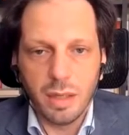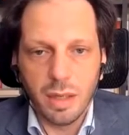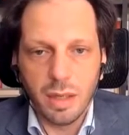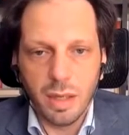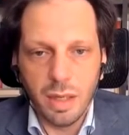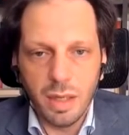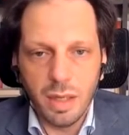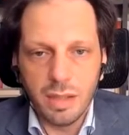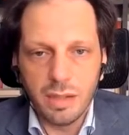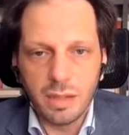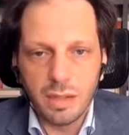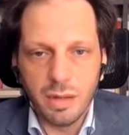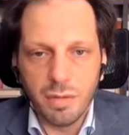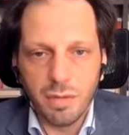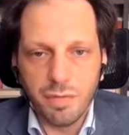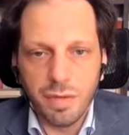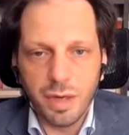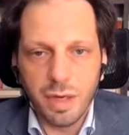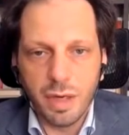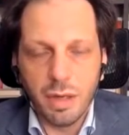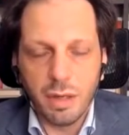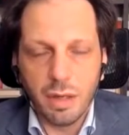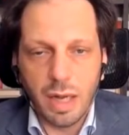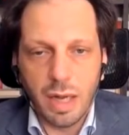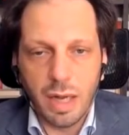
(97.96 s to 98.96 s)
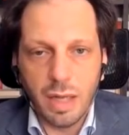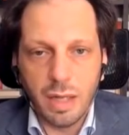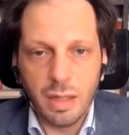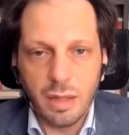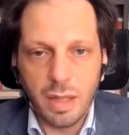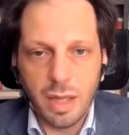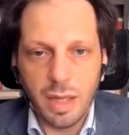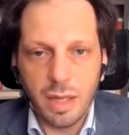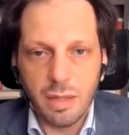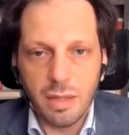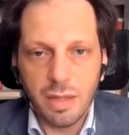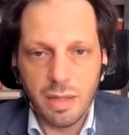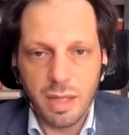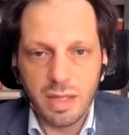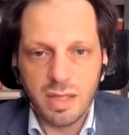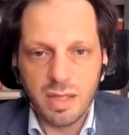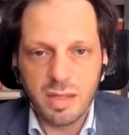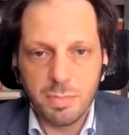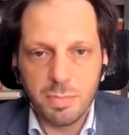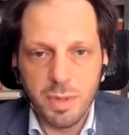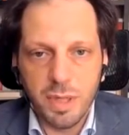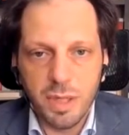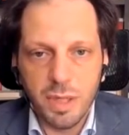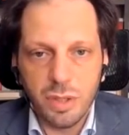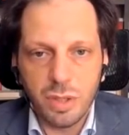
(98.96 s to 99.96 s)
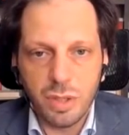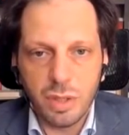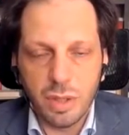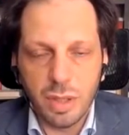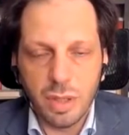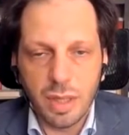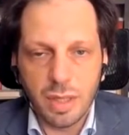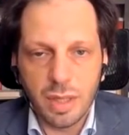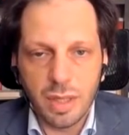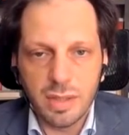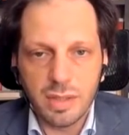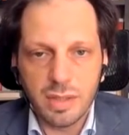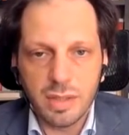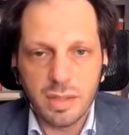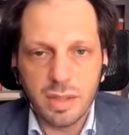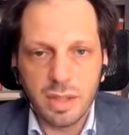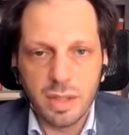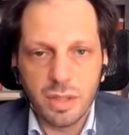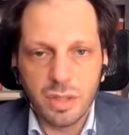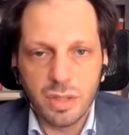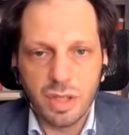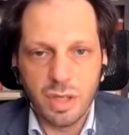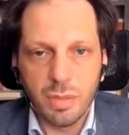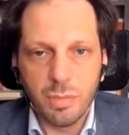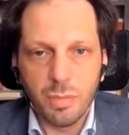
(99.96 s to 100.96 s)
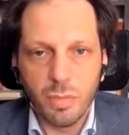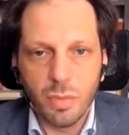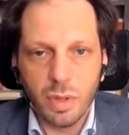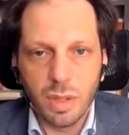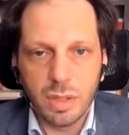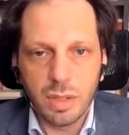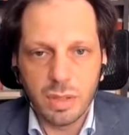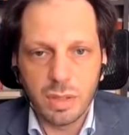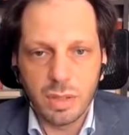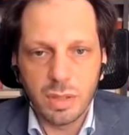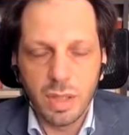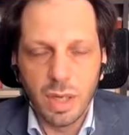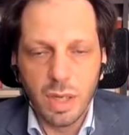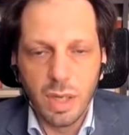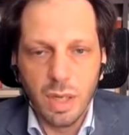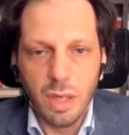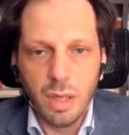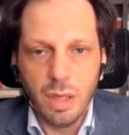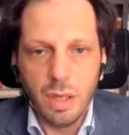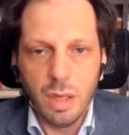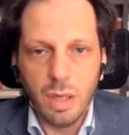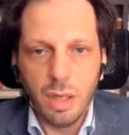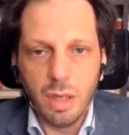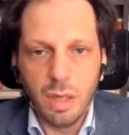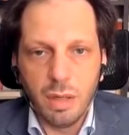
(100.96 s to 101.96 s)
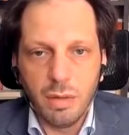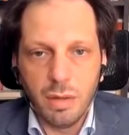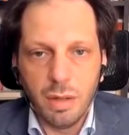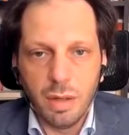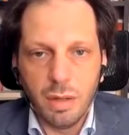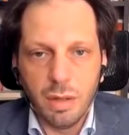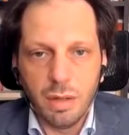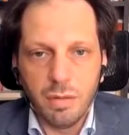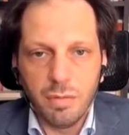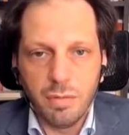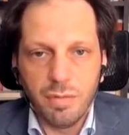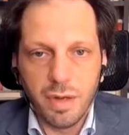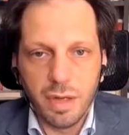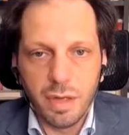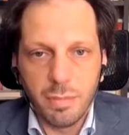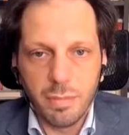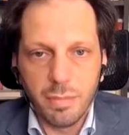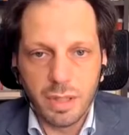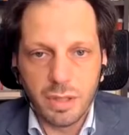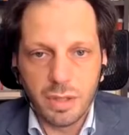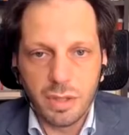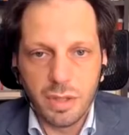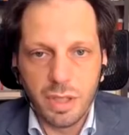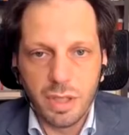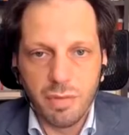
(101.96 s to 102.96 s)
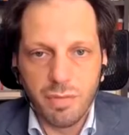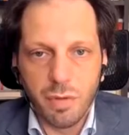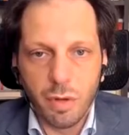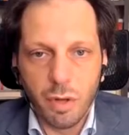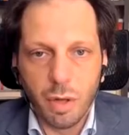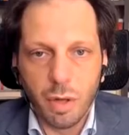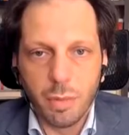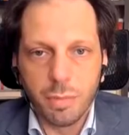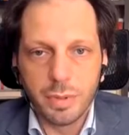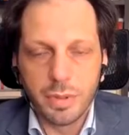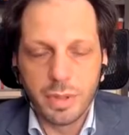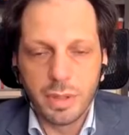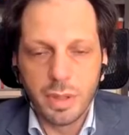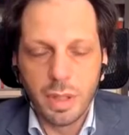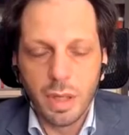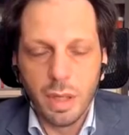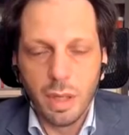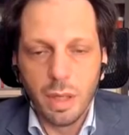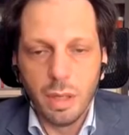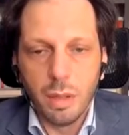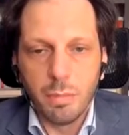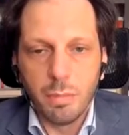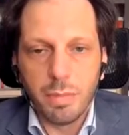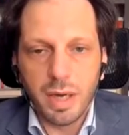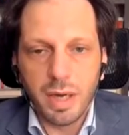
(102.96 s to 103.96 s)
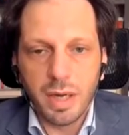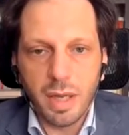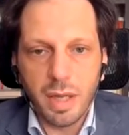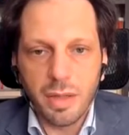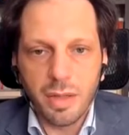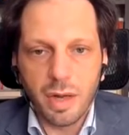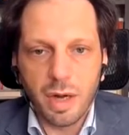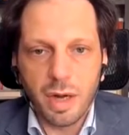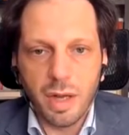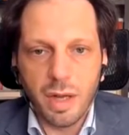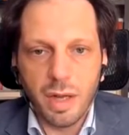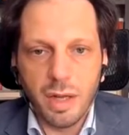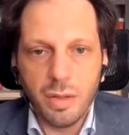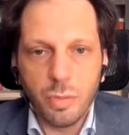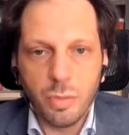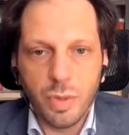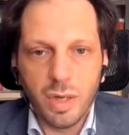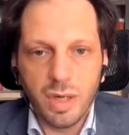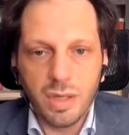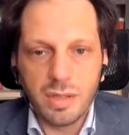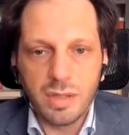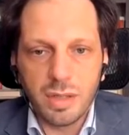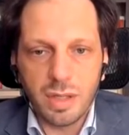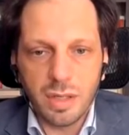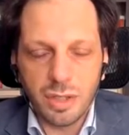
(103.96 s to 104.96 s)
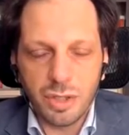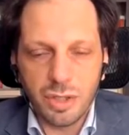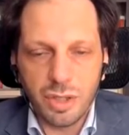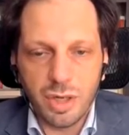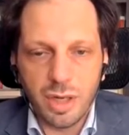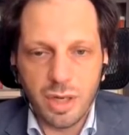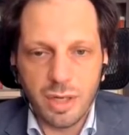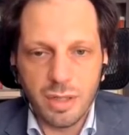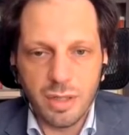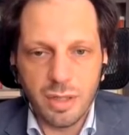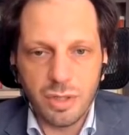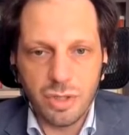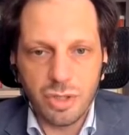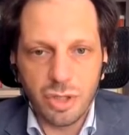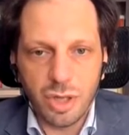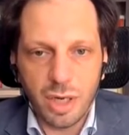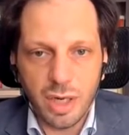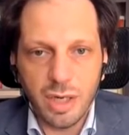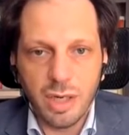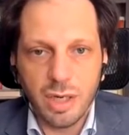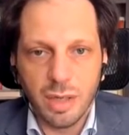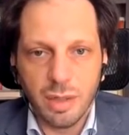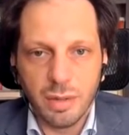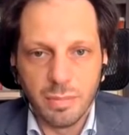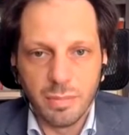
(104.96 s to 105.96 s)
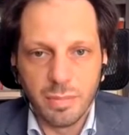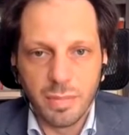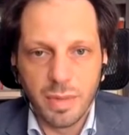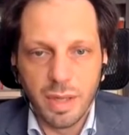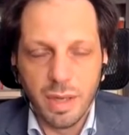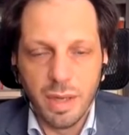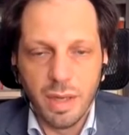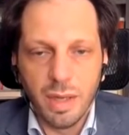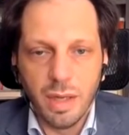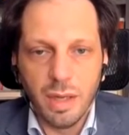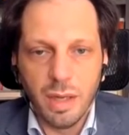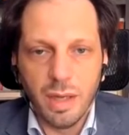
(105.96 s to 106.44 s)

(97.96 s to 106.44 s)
increase figure, and their speech against the regime was very much developed. By other hand, where is Russia and China?